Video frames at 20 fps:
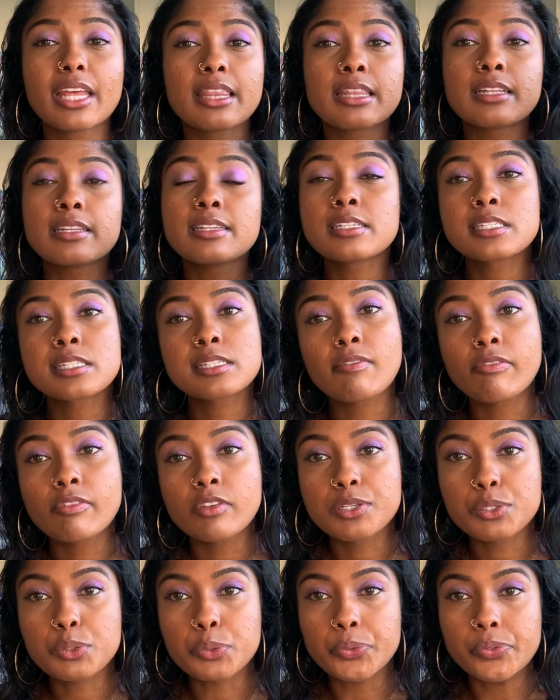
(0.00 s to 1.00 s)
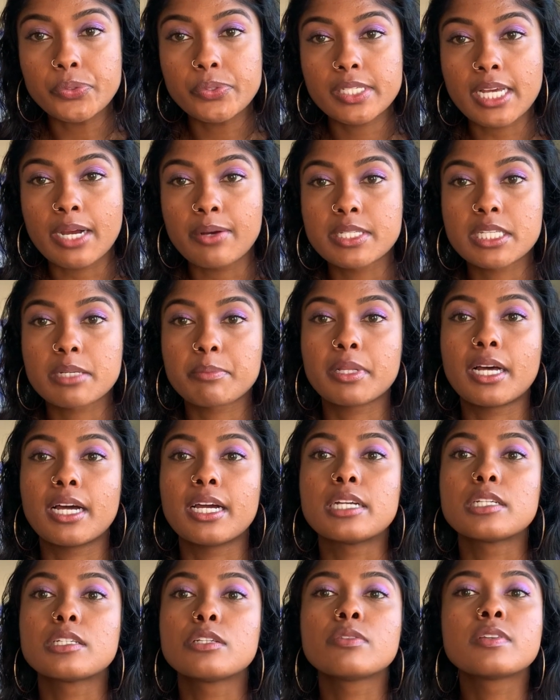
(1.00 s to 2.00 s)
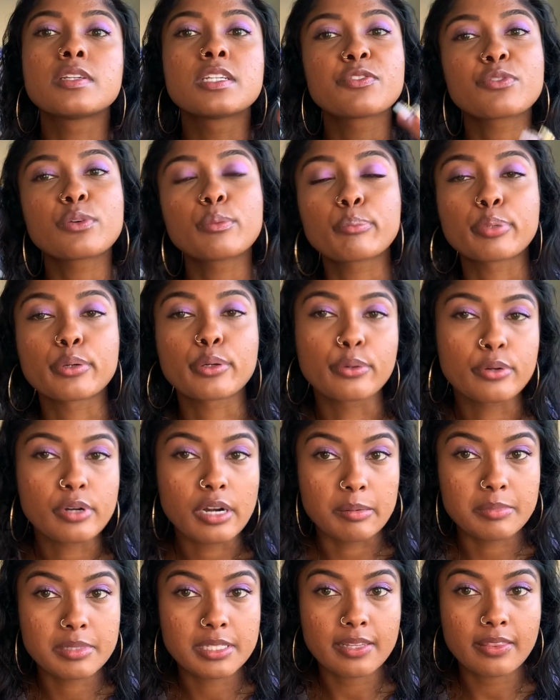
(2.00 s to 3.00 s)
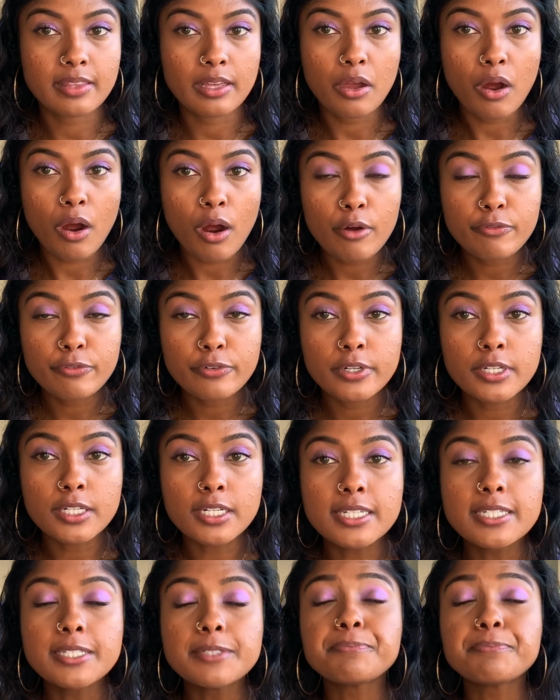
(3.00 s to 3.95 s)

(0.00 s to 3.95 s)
the list of the schools I was applying to, the different programs that they offered,